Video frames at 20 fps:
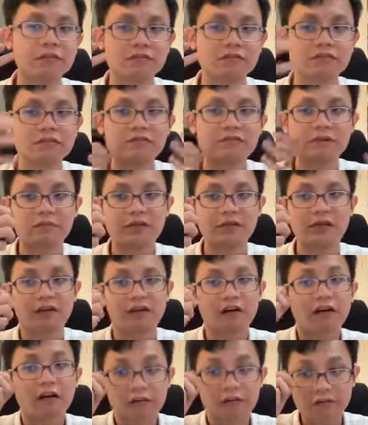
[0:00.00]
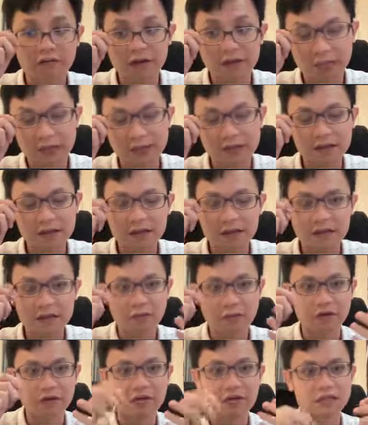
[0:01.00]
also will be coagulate,
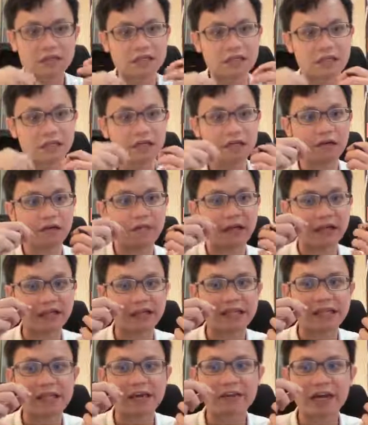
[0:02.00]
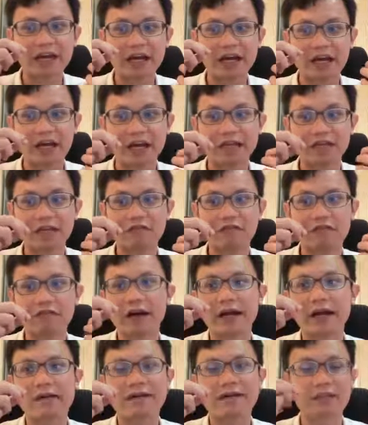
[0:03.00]
because the bacteria and the
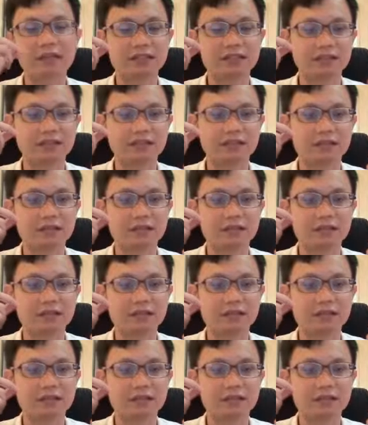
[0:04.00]
virus,